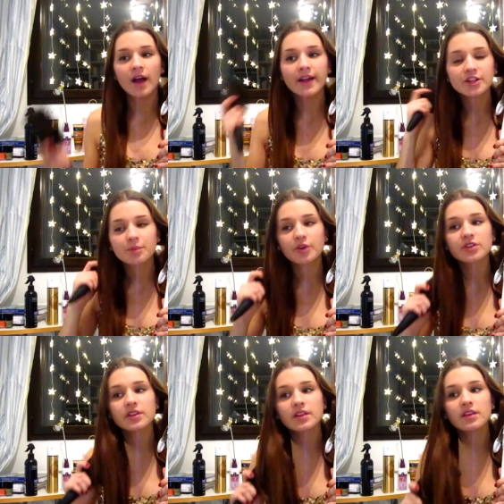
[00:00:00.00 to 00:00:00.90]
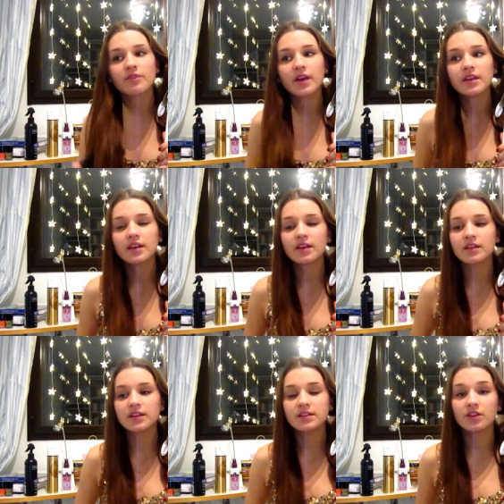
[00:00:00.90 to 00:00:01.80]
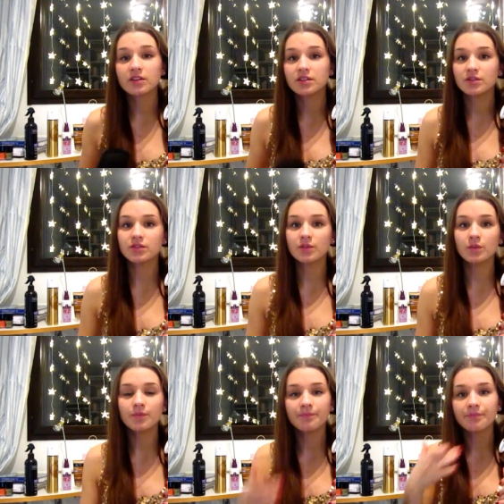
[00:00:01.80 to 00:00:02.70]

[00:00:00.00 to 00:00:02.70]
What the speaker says: I just personally find it easier to do